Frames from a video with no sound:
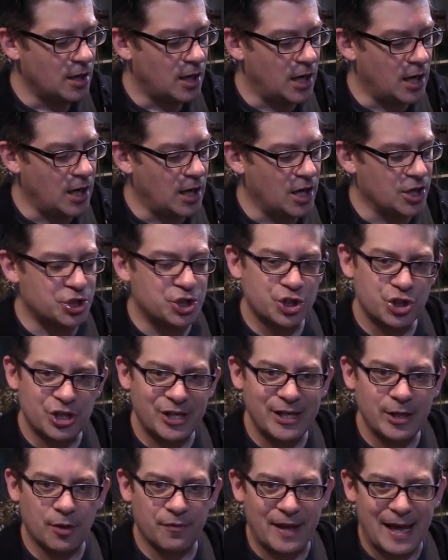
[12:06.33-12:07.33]
a
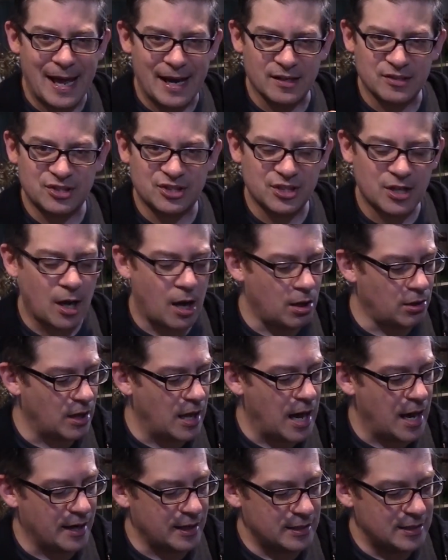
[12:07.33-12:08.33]
shield that had a skull
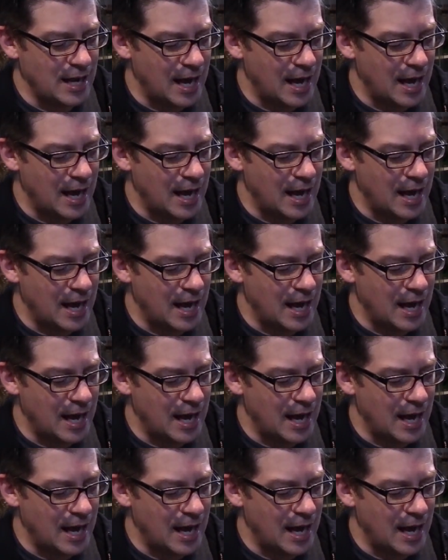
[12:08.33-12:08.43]
on it.